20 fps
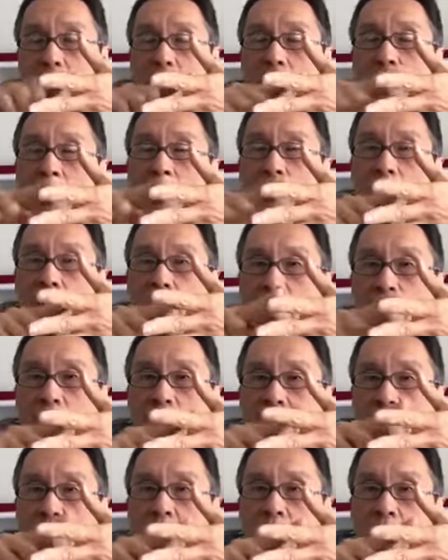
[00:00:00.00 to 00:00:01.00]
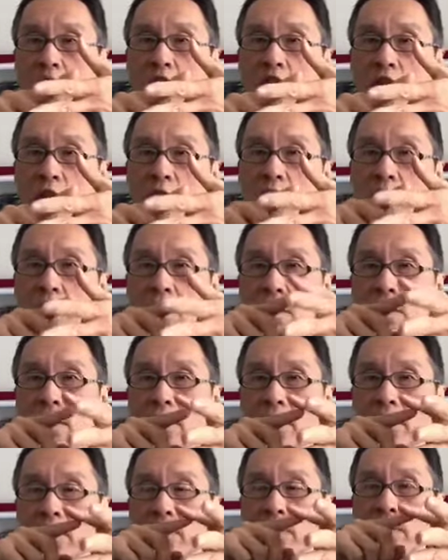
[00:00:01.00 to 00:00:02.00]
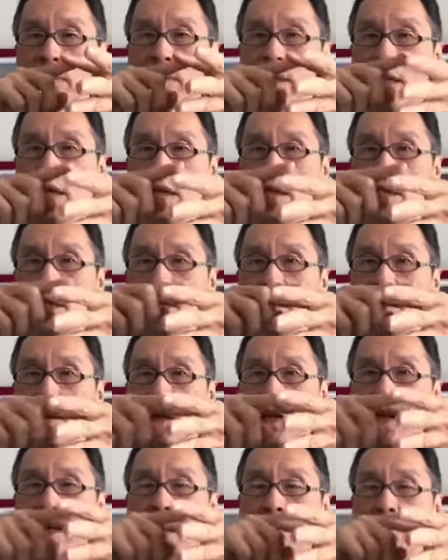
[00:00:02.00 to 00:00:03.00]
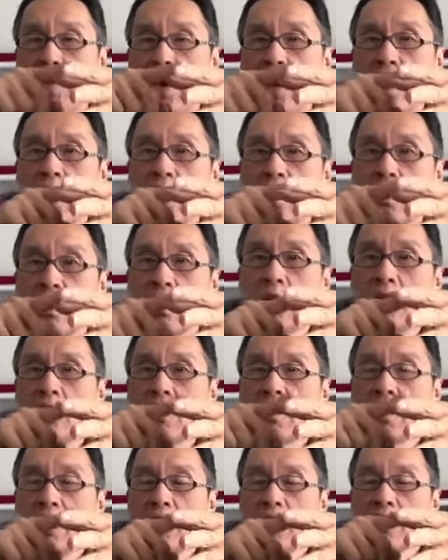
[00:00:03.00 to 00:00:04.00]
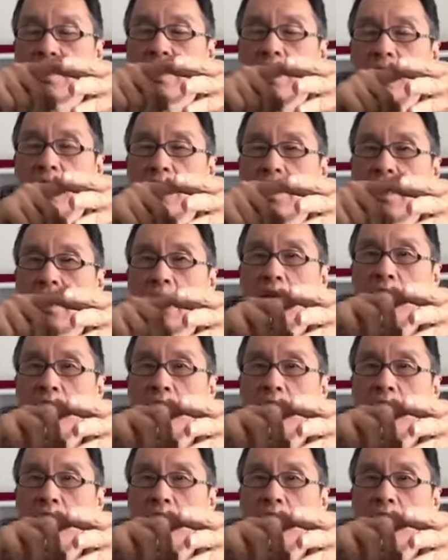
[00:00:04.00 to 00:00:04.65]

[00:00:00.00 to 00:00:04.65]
Internal circulations, okay, and parallel is the